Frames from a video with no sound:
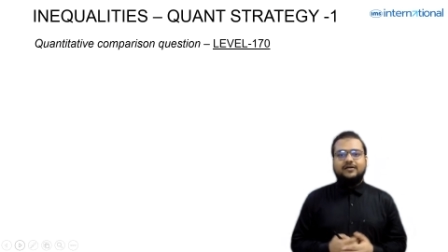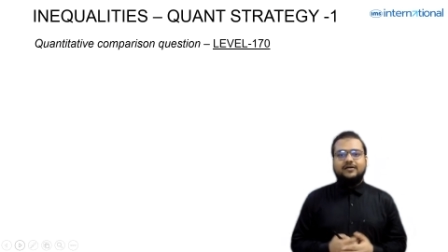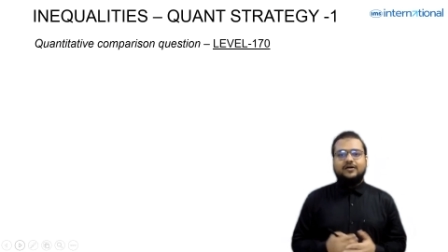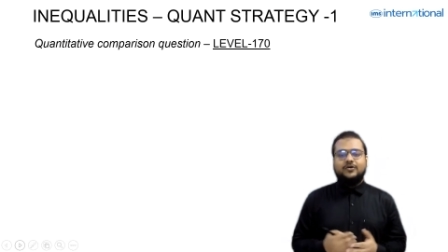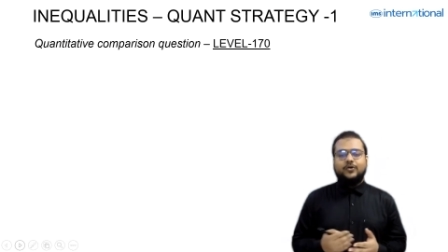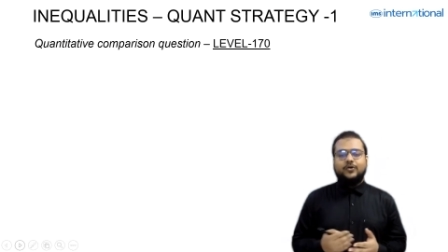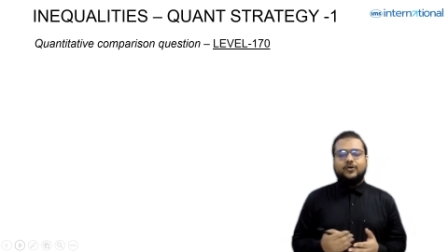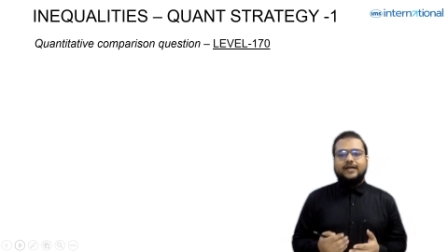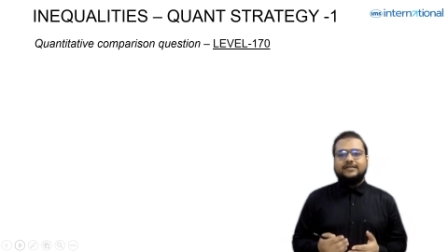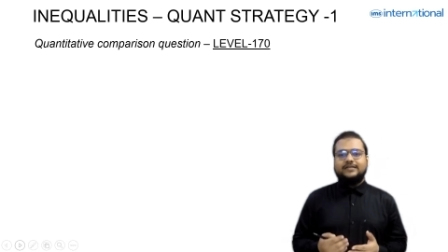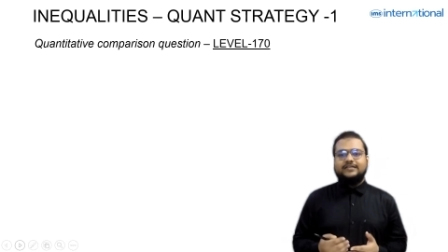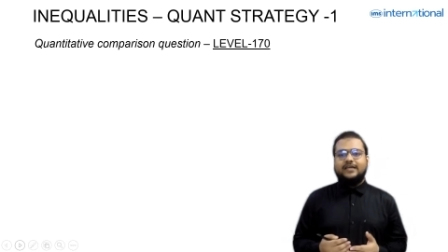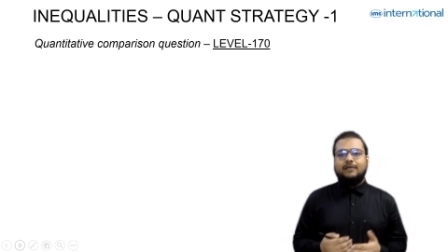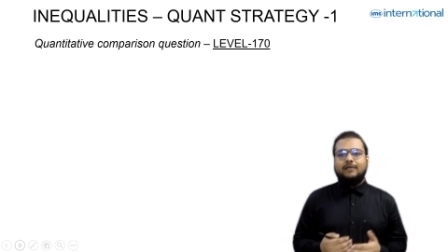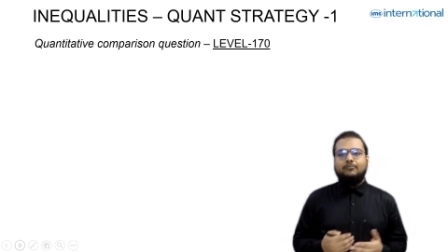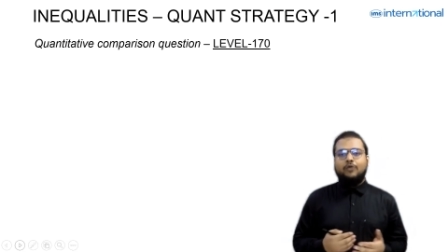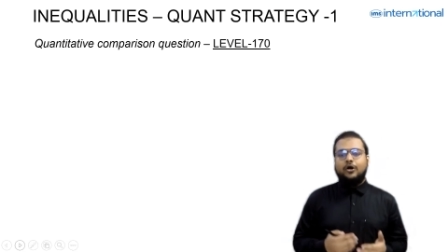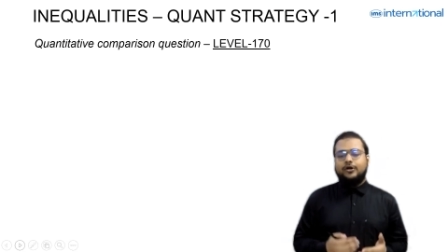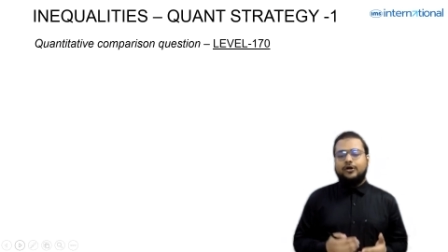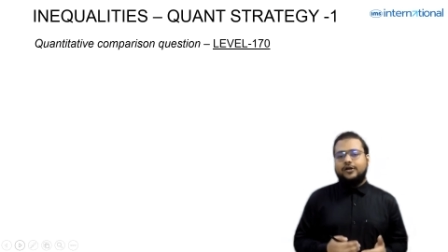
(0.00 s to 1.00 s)
You can say a
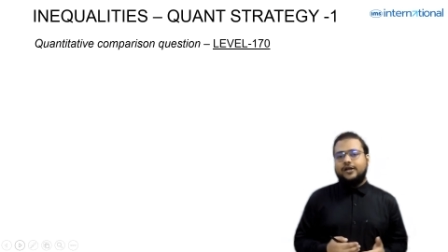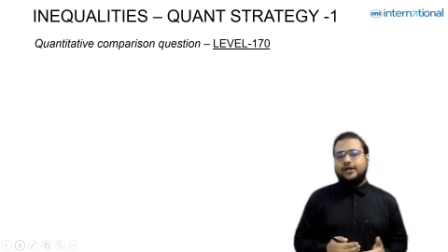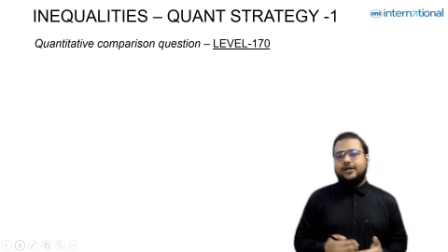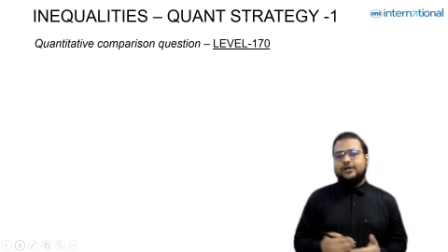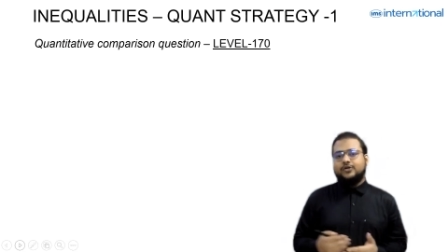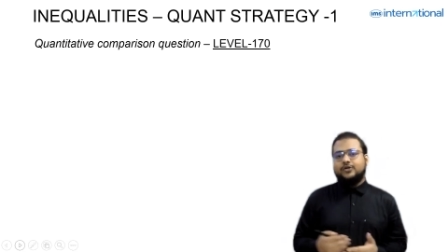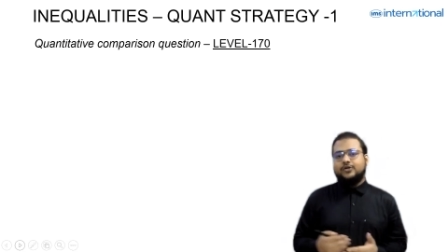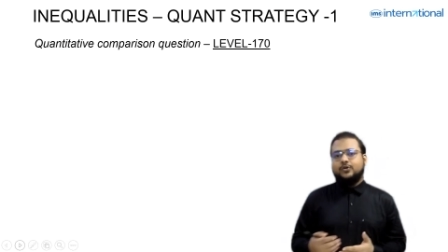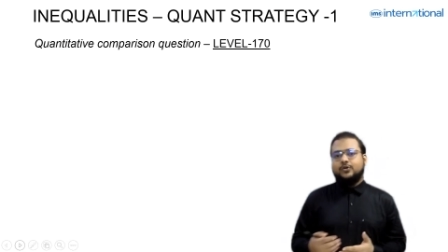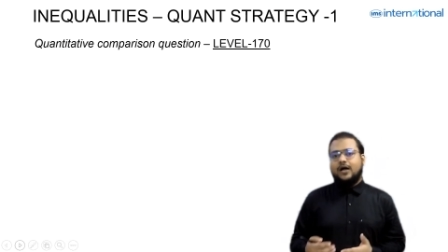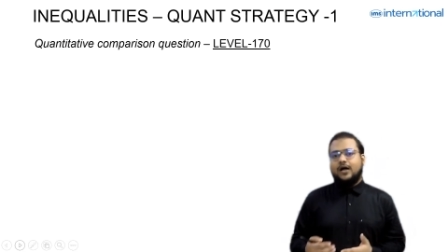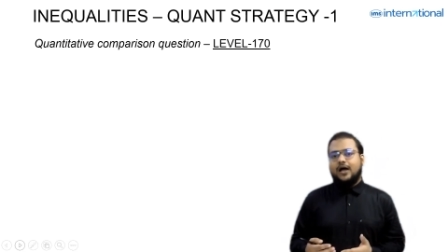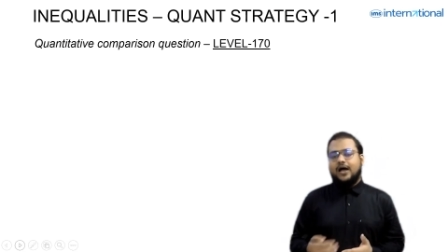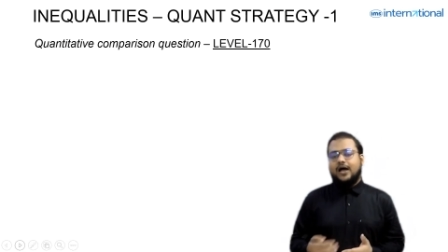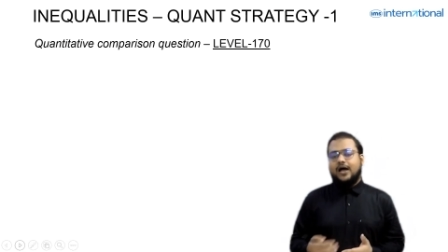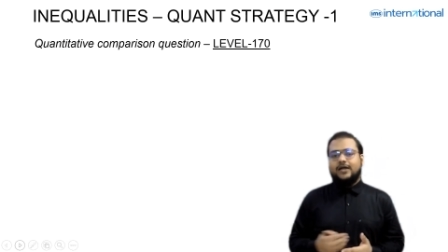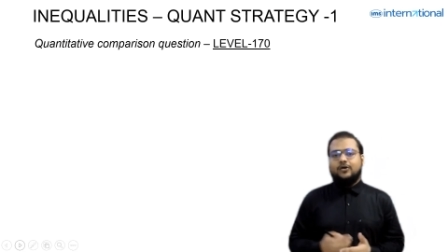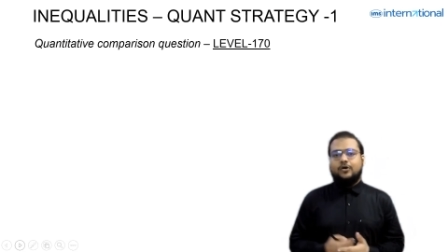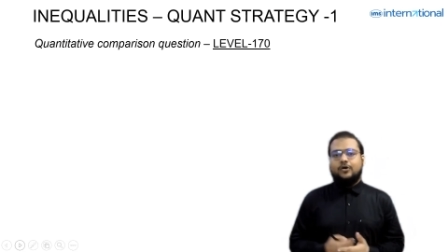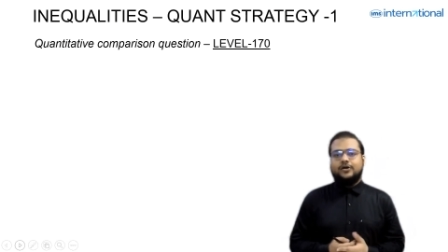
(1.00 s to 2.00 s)
moderate to
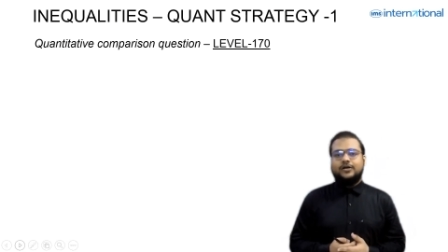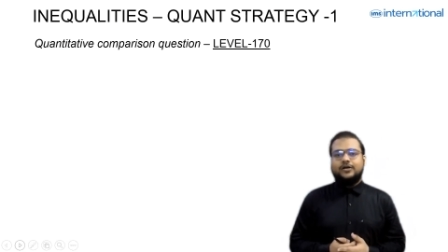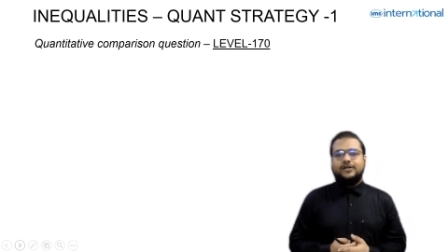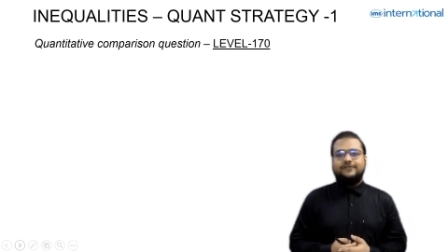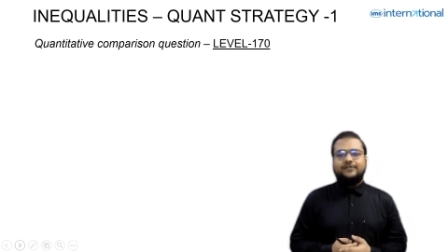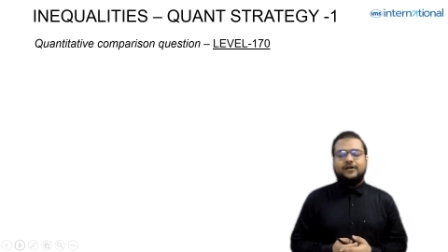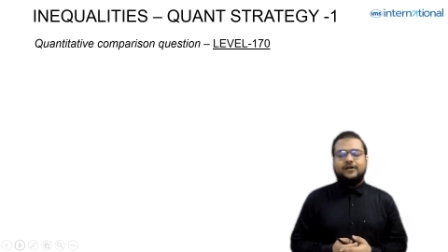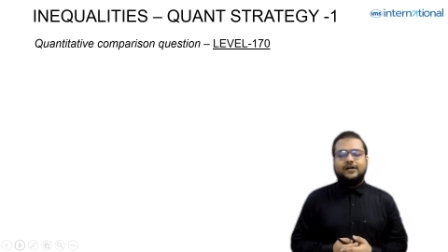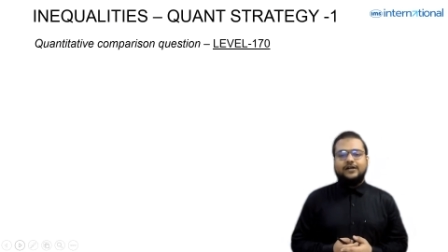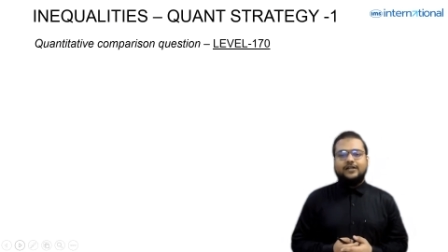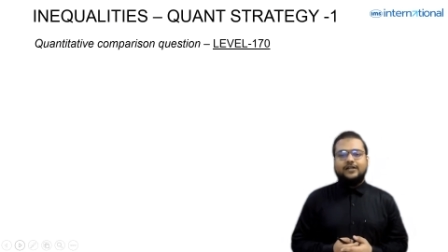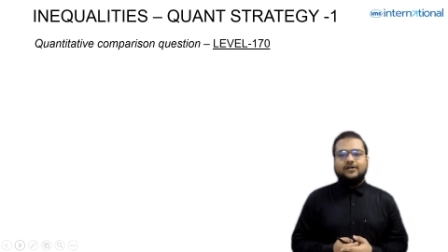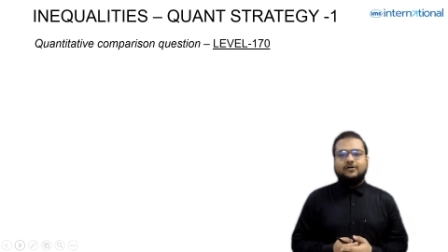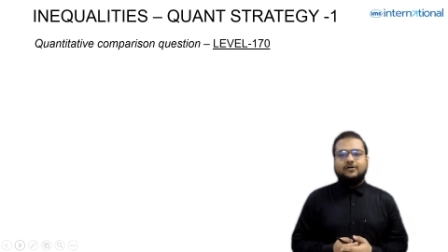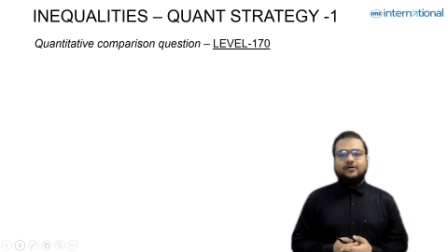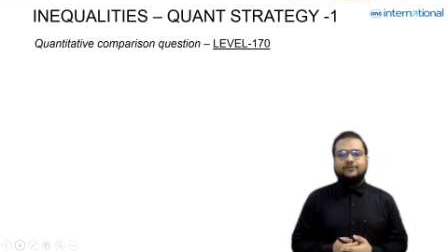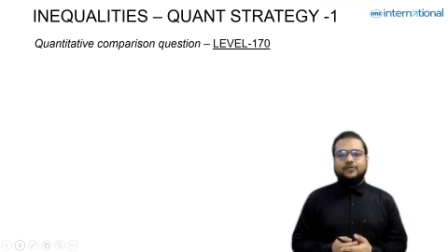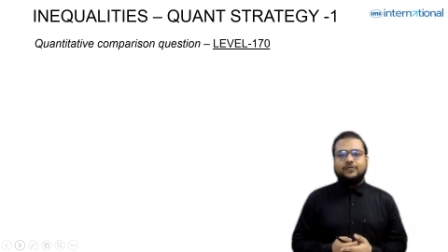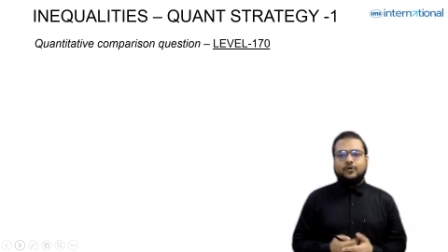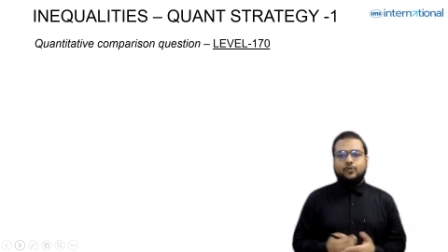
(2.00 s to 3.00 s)
higher order difficulty
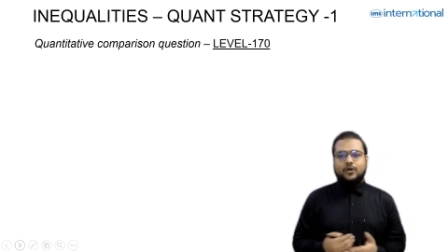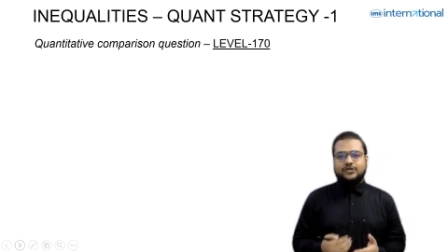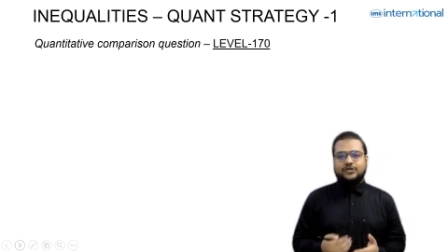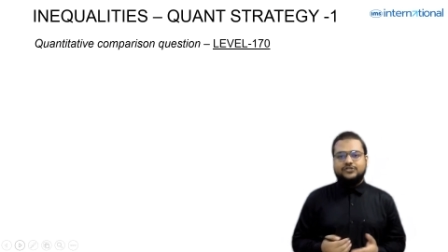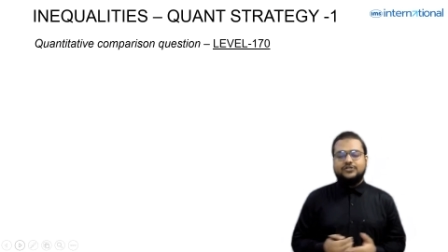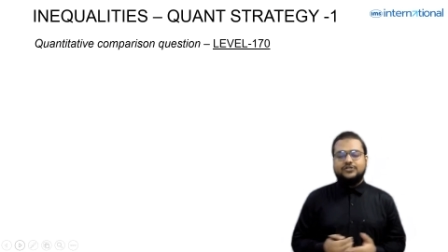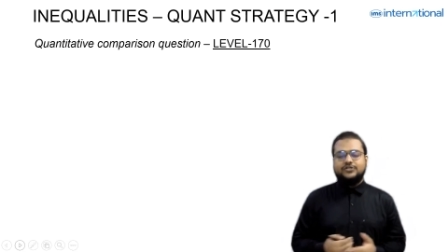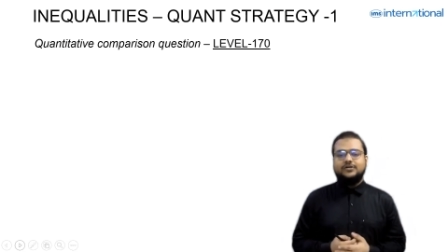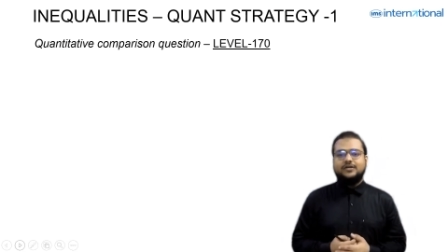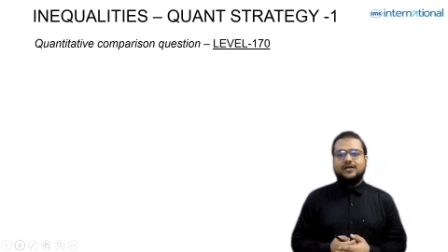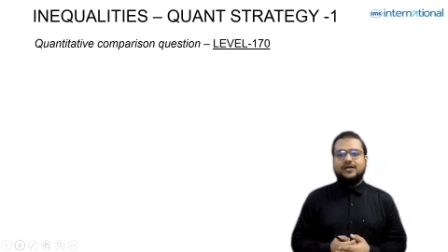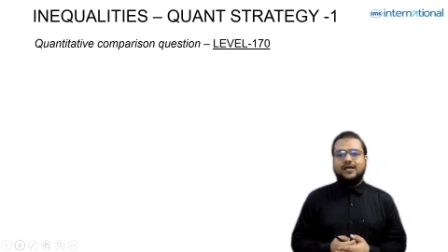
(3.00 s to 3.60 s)
of the question.